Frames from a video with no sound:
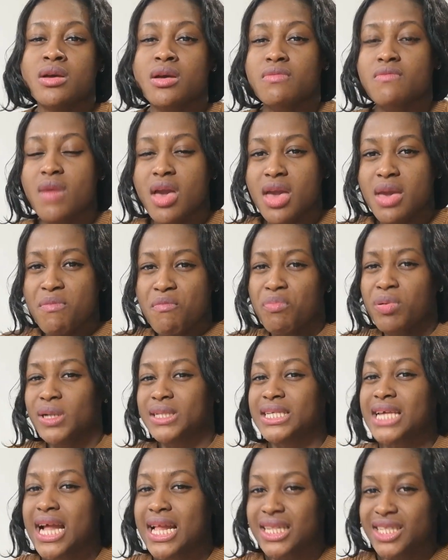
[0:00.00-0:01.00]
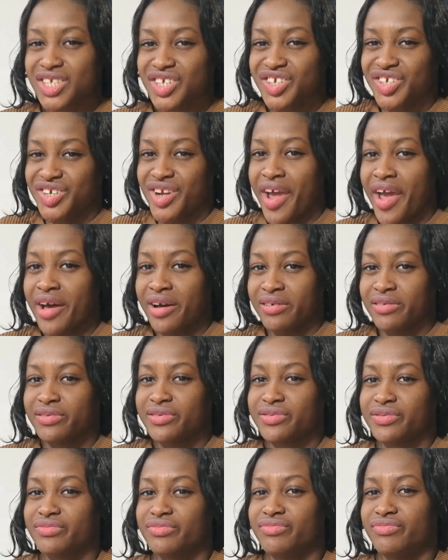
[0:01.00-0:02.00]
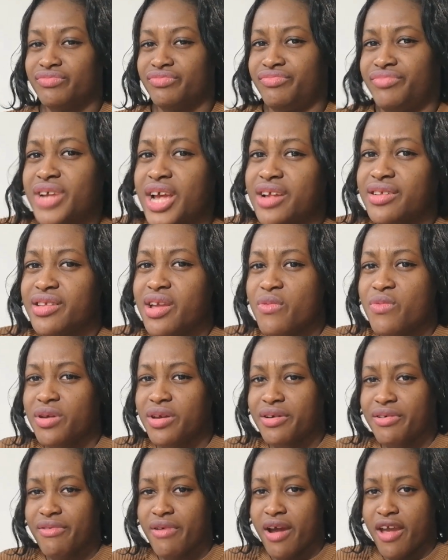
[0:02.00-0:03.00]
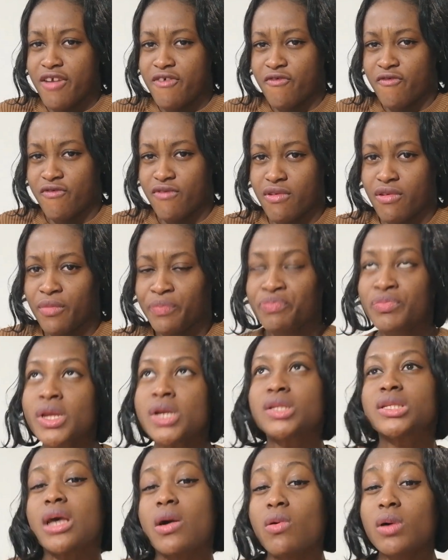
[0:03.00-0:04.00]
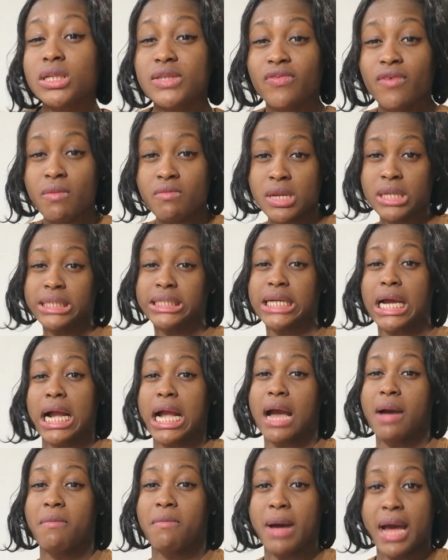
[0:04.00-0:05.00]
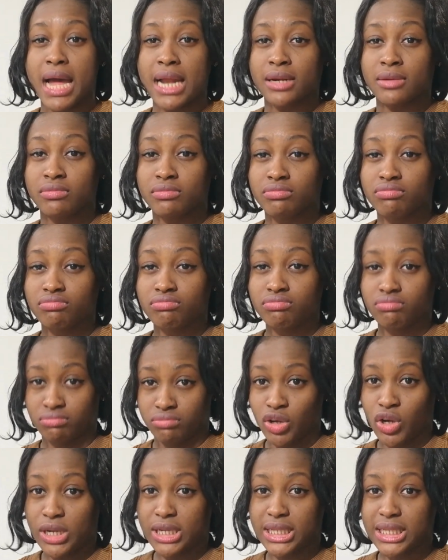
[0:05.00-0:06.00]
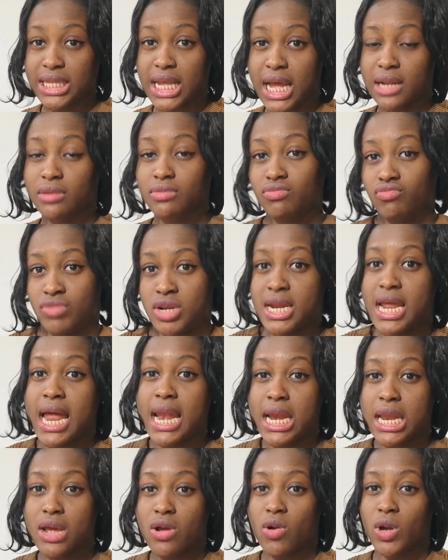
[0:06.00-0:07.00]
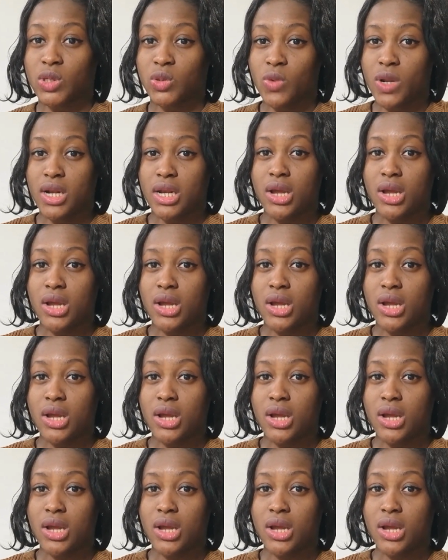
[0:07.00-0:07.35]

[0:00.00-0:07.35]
the important child that they will cry for. So I was forming Jagaban. You understand? In that Lagos, when